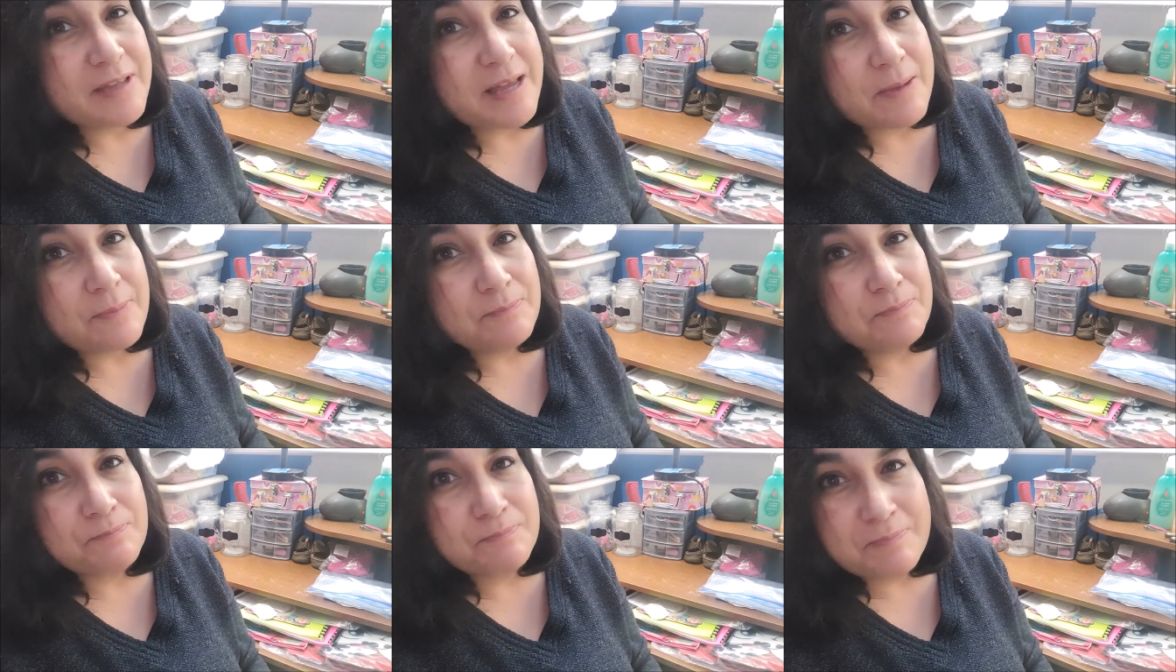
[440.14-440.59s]

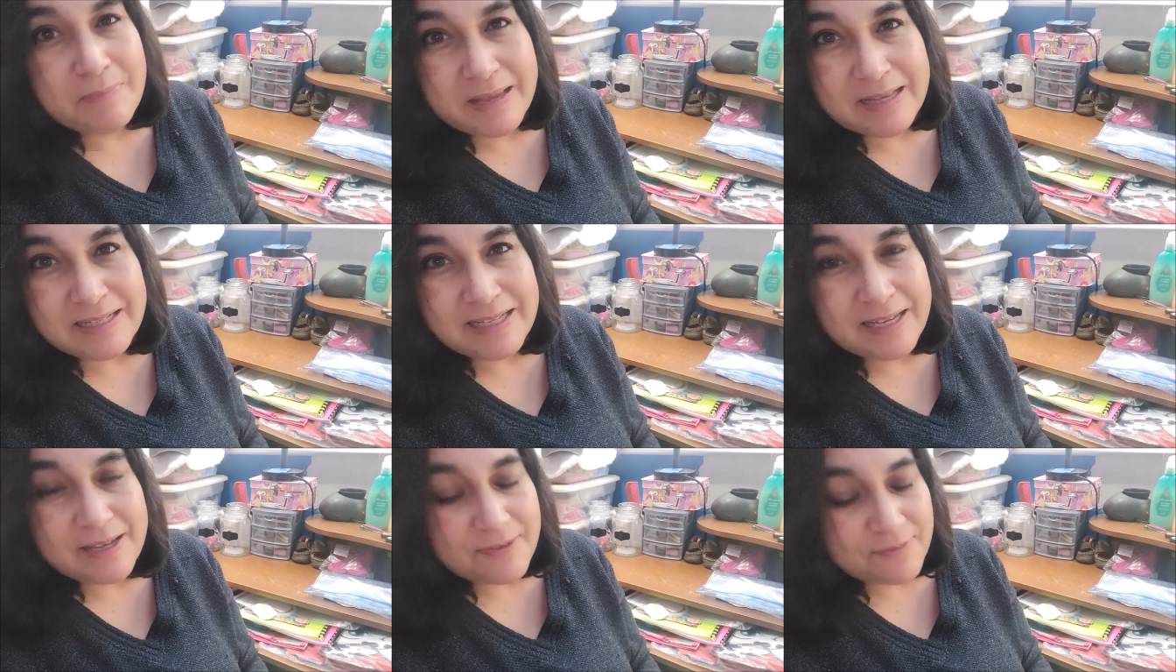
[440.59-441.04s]
that
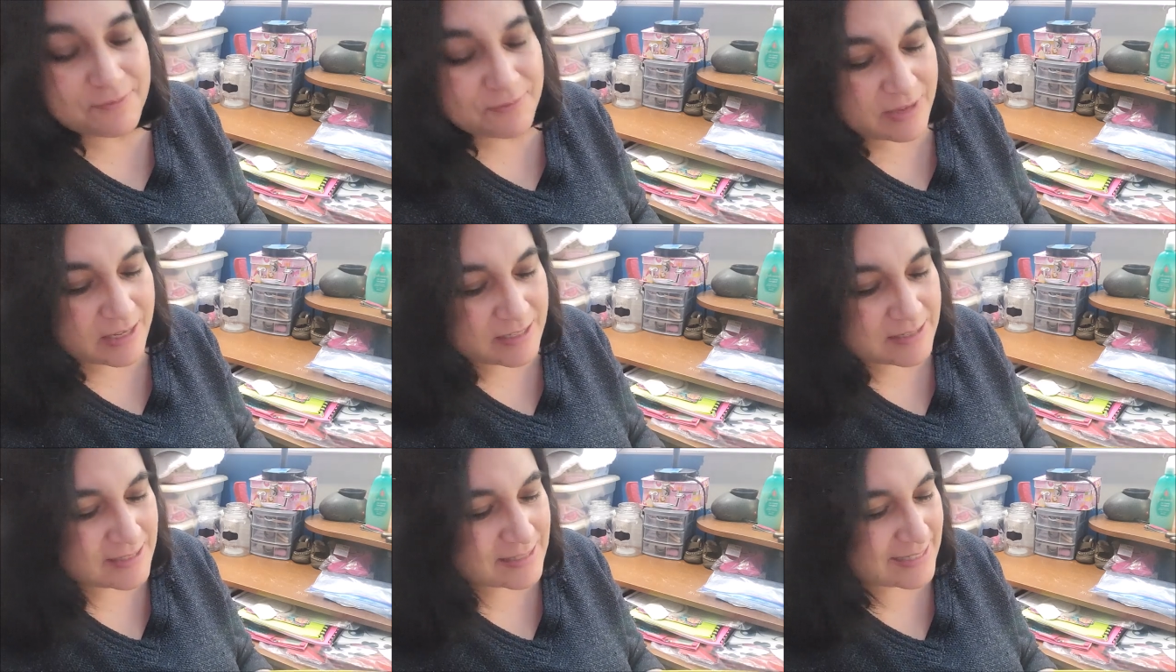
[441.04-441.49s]
many of
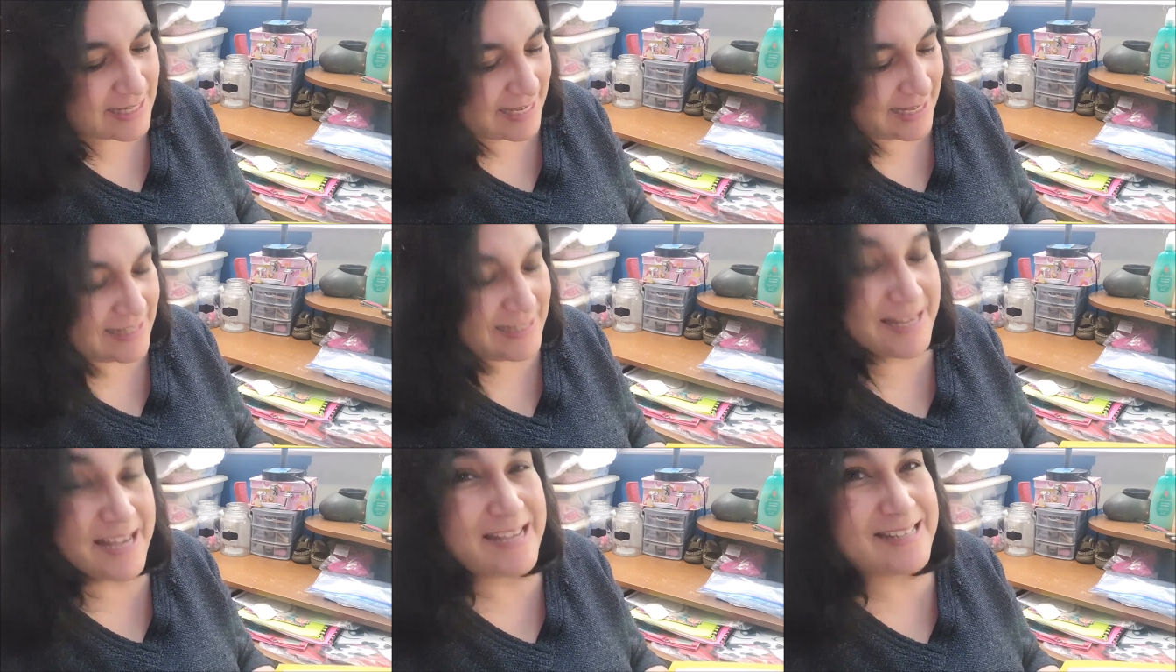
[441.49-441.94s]
us
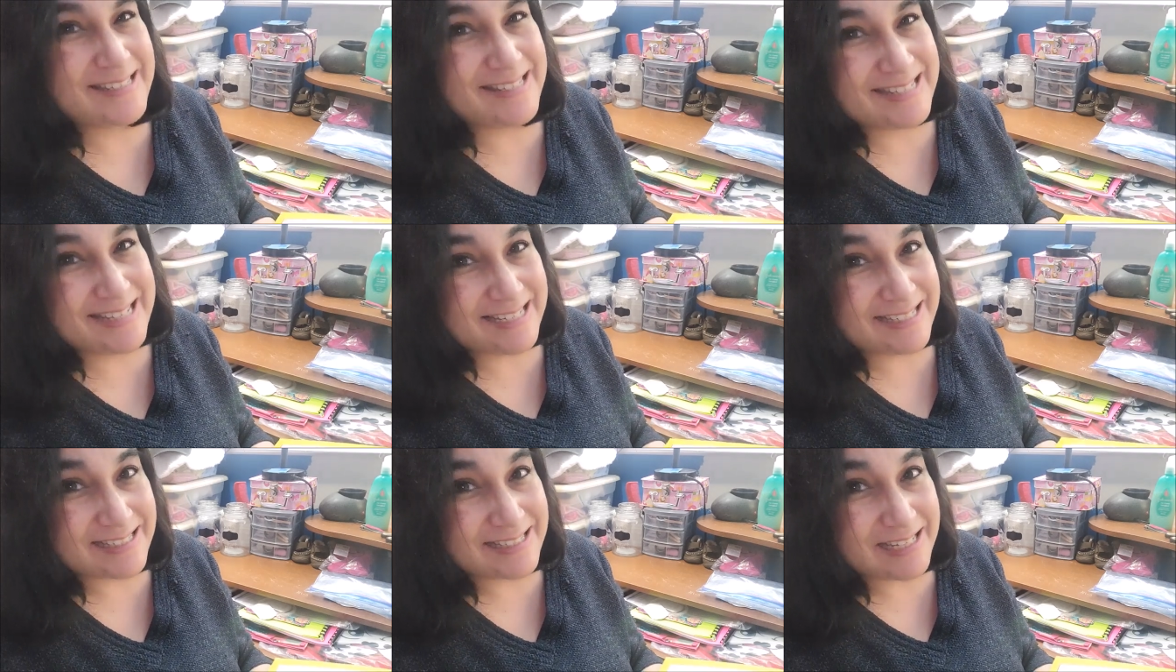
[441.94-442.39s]
get
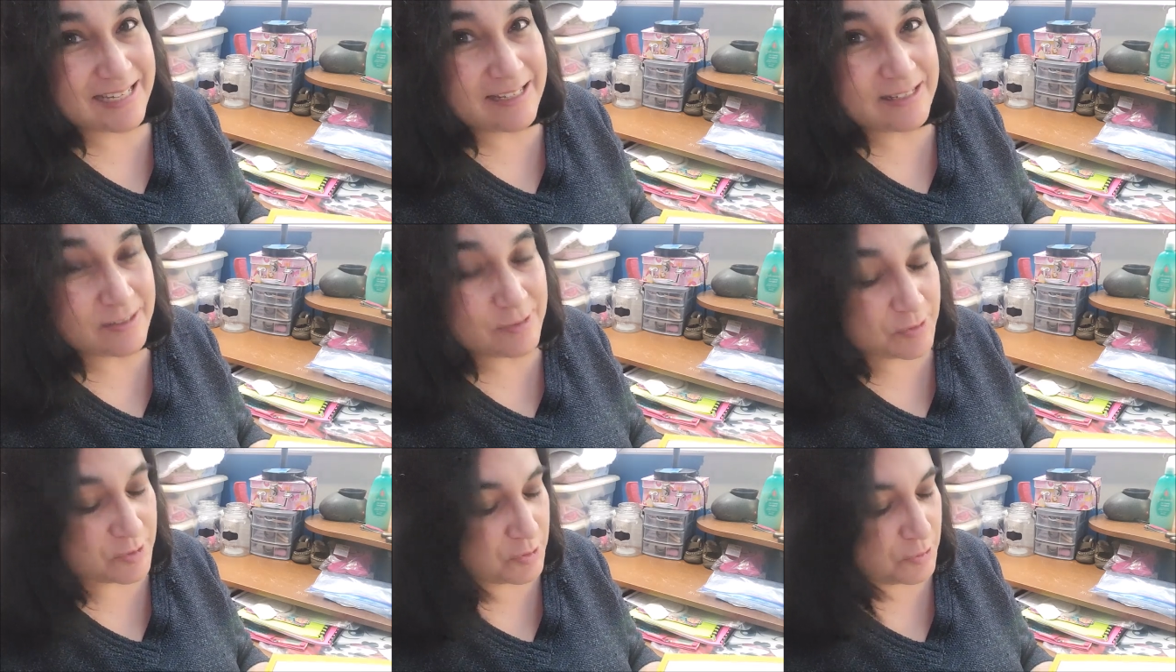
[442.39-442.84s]

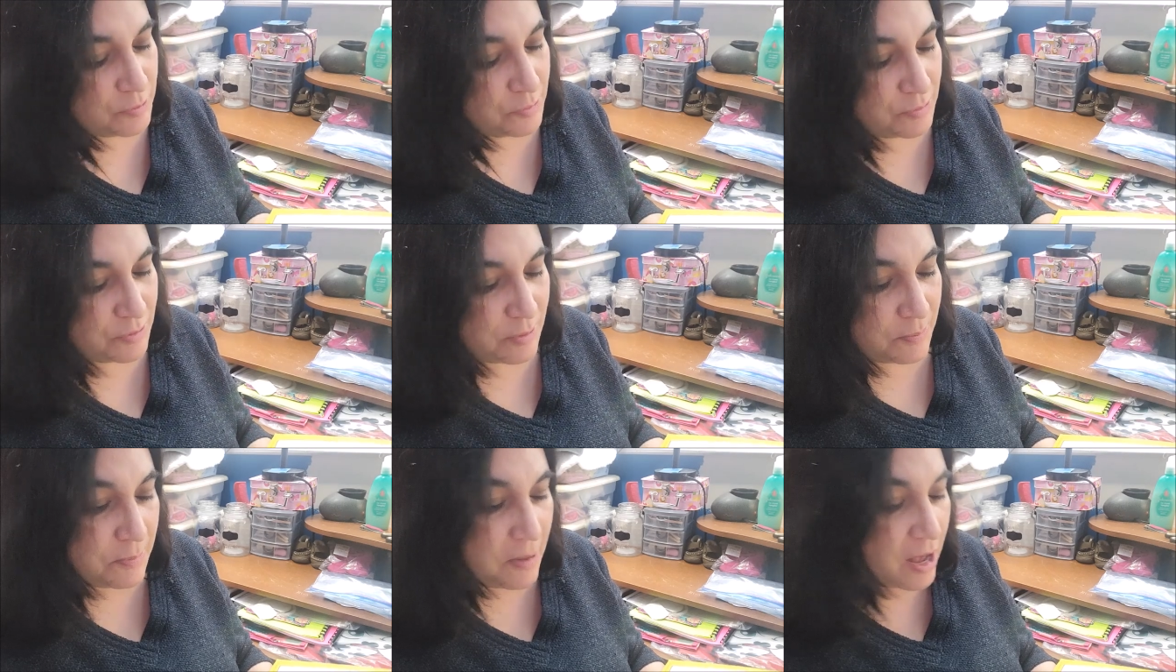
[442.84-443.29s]
addicted to
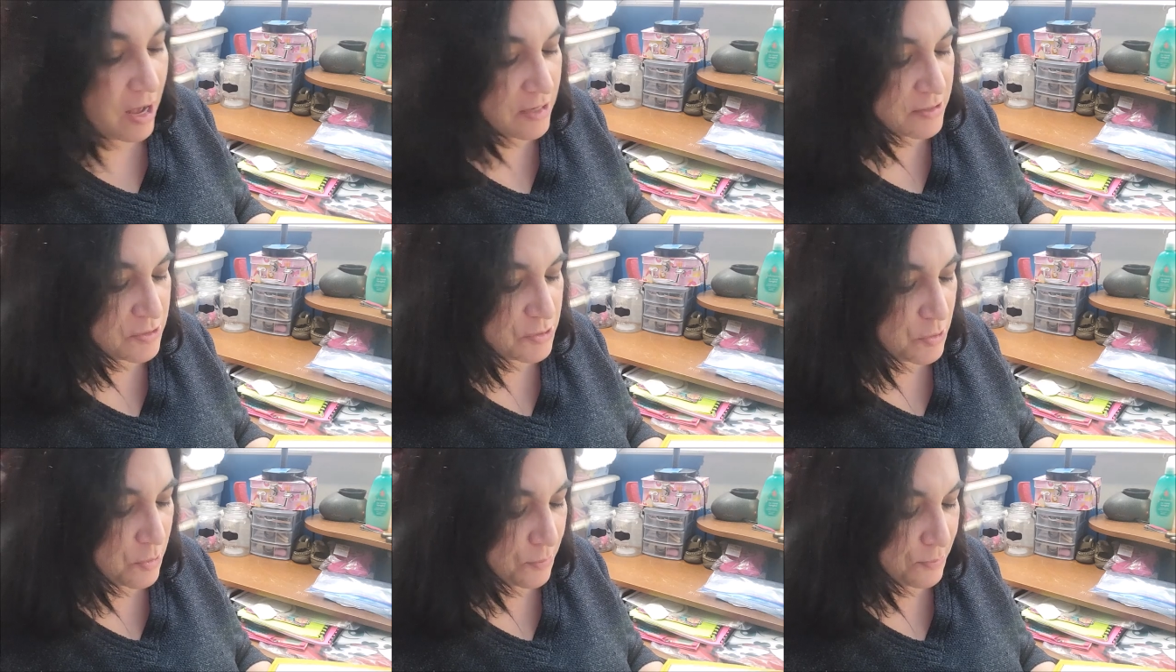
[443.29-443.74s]
the
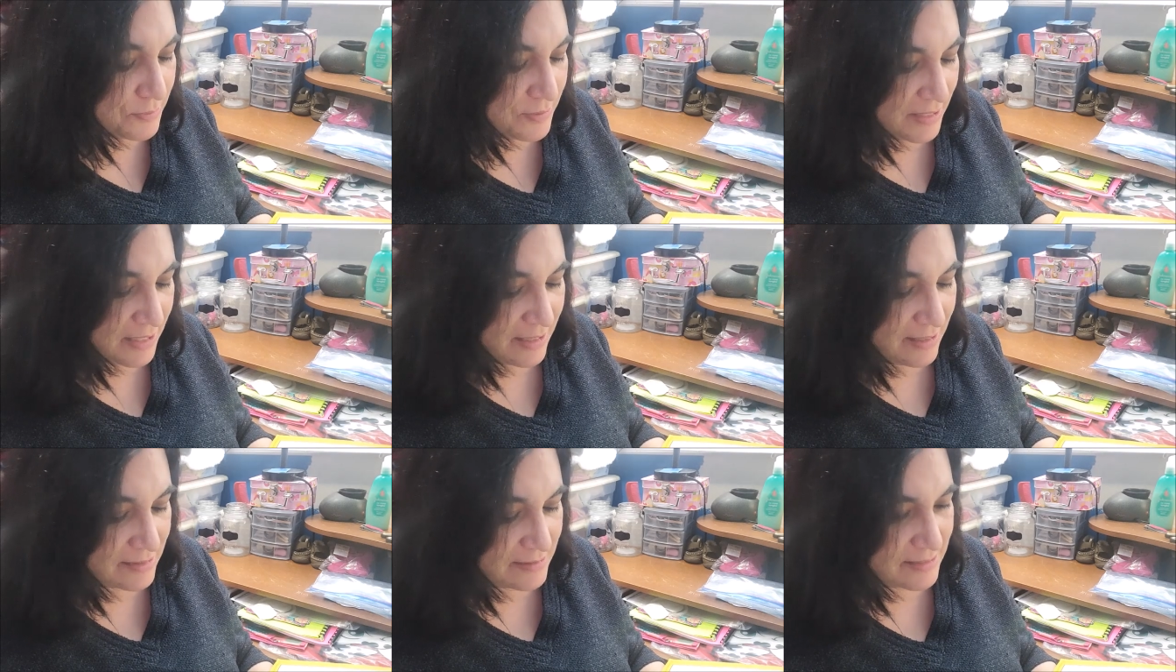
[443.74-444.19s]
box
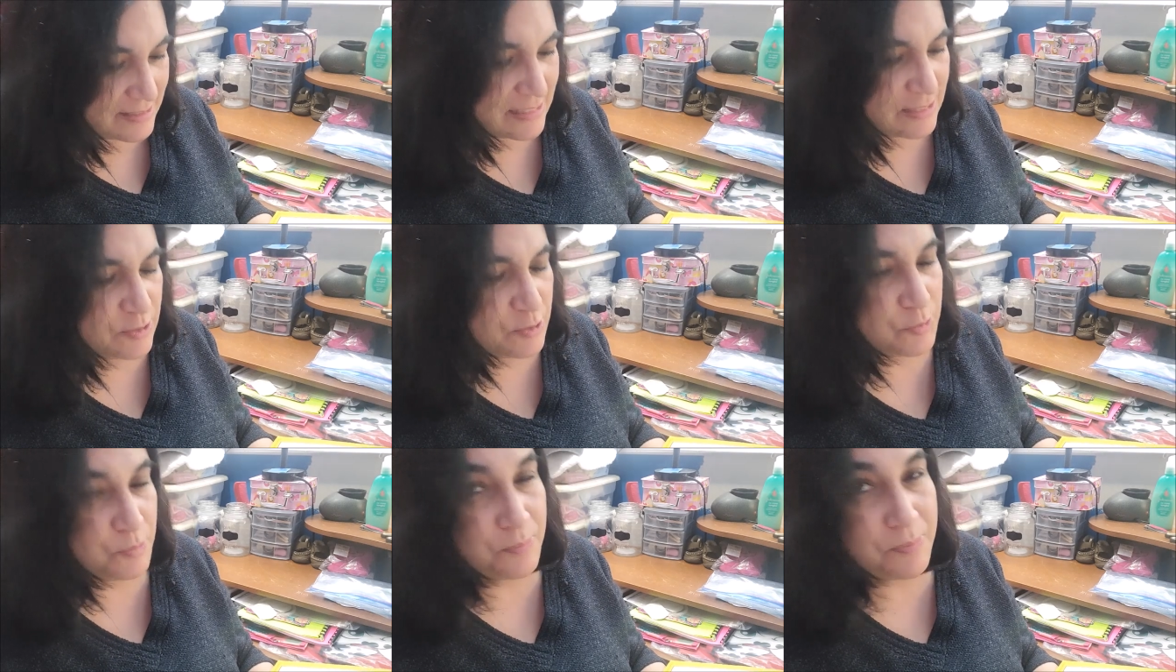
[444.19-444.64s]
openings
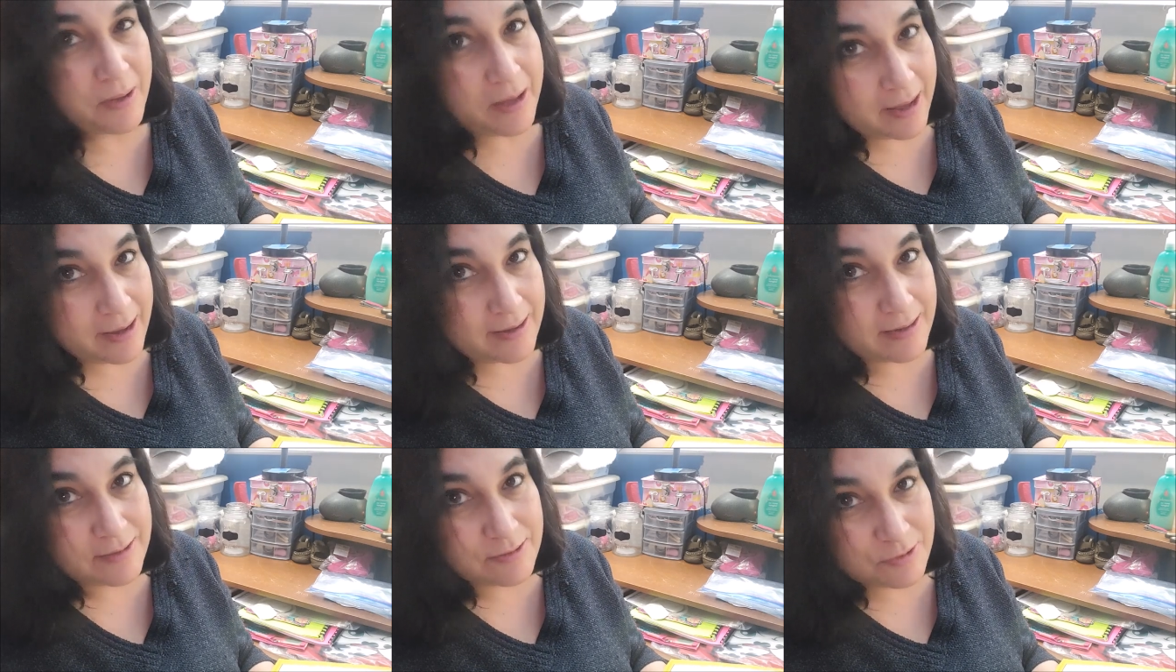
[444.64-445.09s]
and to
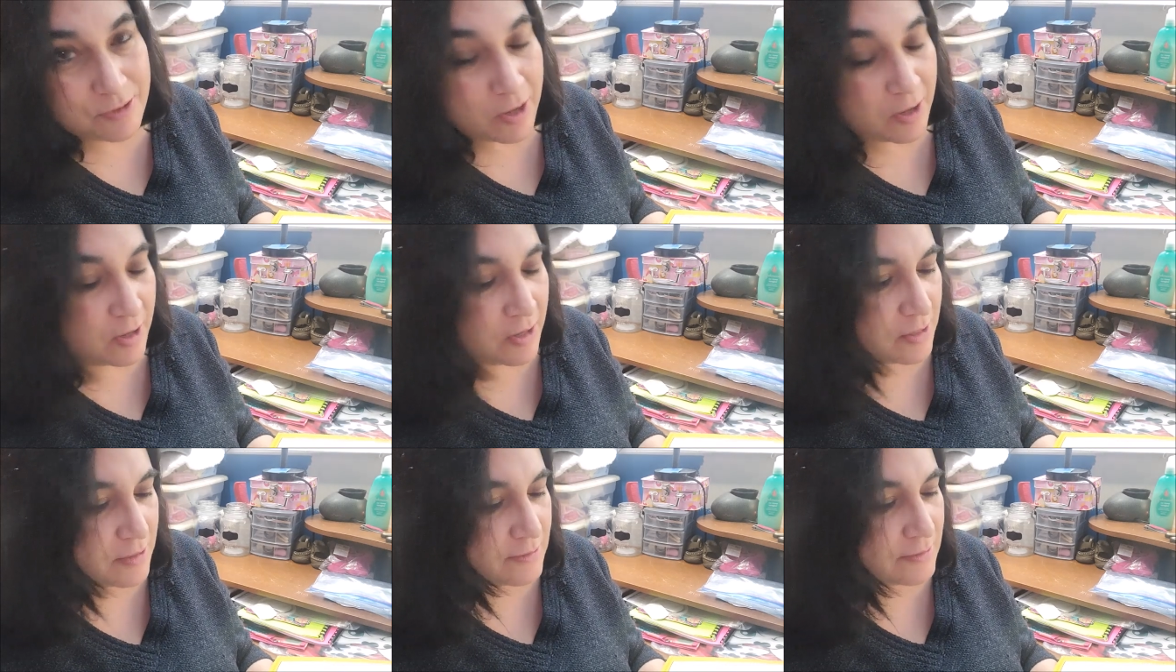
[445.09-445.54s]
buying a
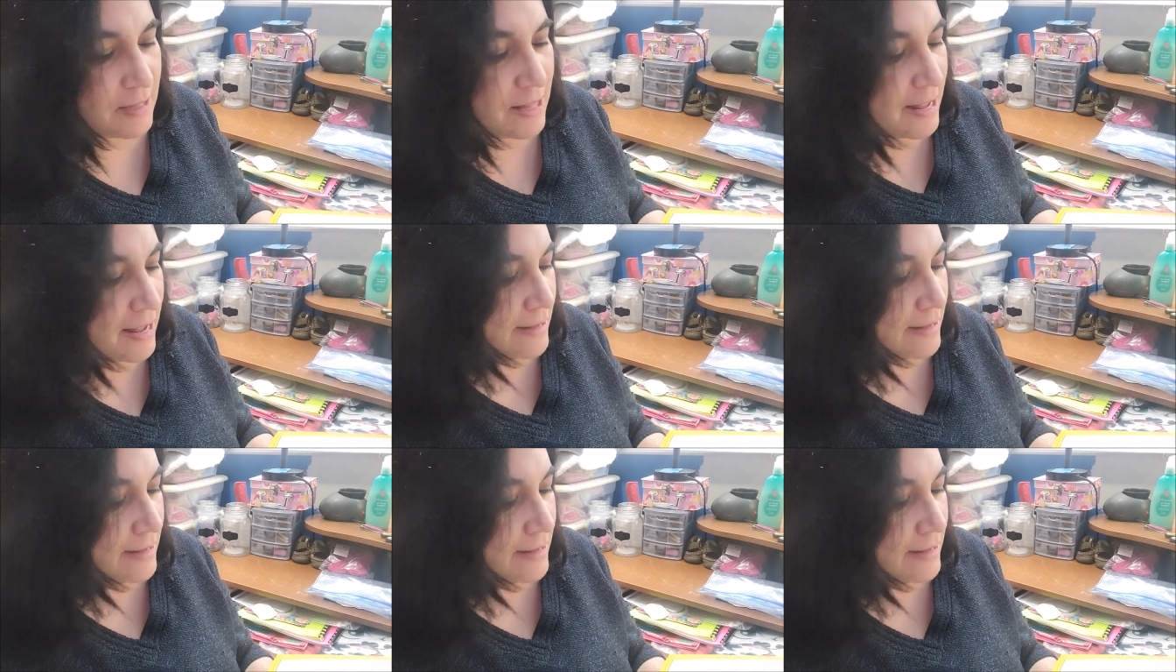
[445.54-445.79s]
doll,